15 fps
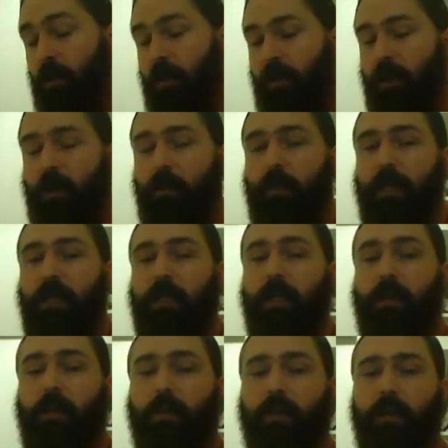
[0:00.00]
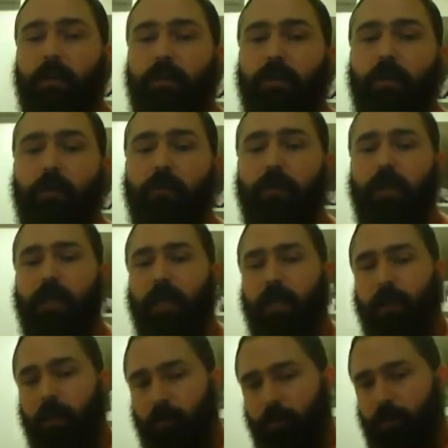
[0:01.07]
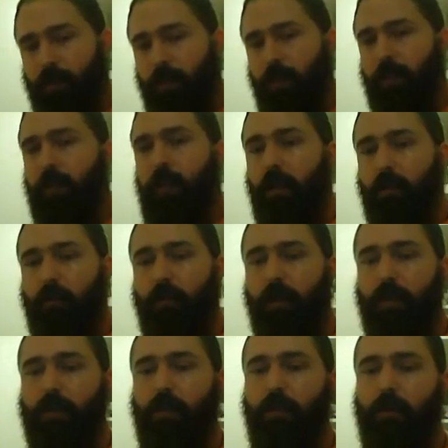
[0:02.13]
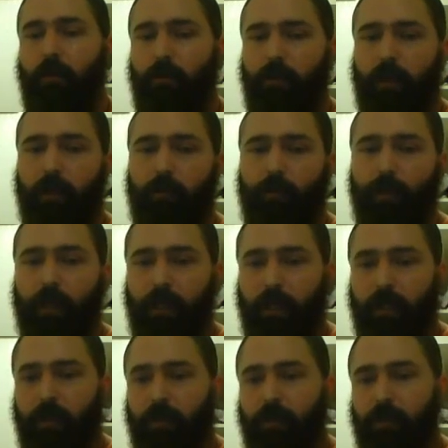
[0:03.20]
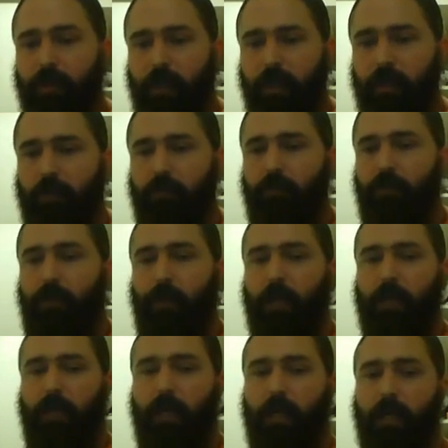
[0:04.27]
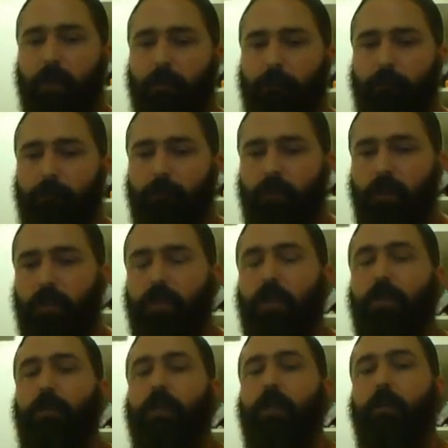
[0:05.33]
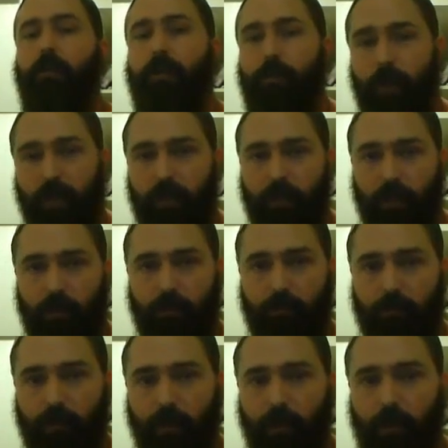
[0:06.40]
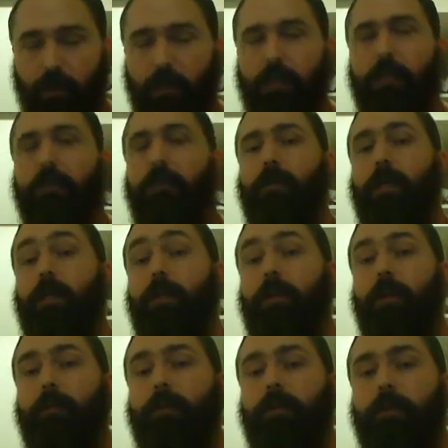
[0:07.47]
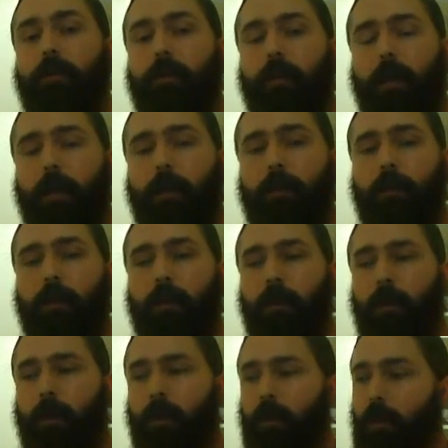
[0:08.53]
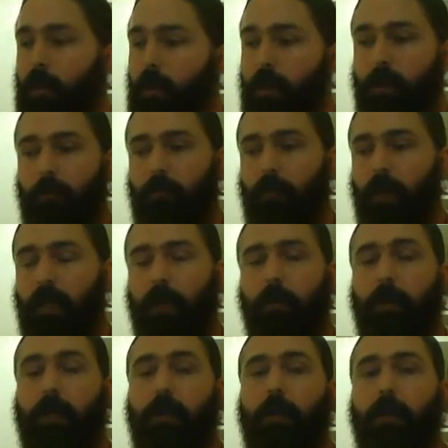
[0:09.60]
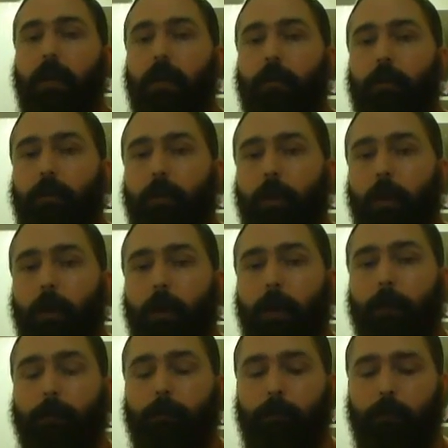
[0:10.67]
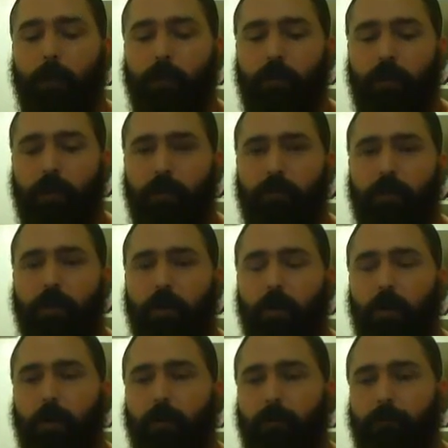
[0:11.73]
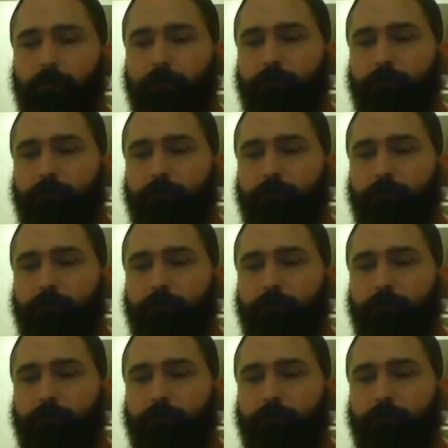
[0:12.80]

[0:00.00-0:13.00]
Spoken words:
commented here and there. So hopefully that covers it and clarifies it, and hopefully everybody can understand and respect that, and just know that I respect you regardless of what you're up to, okay? And I'm here to help. All right? Much love to all.